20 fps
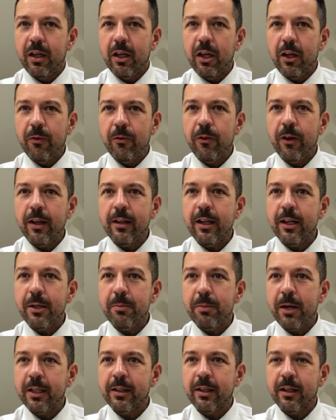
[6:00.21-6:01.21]
If you had any
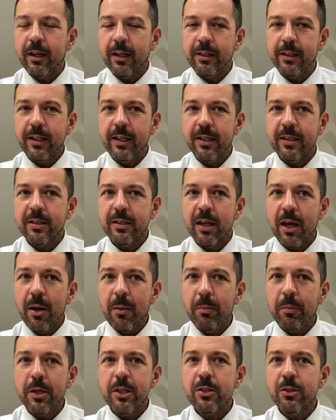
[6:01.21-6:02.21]
better ideas,
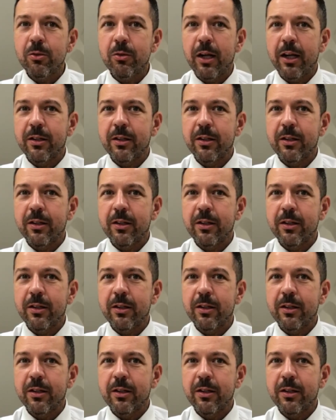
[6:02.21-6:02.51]
please do let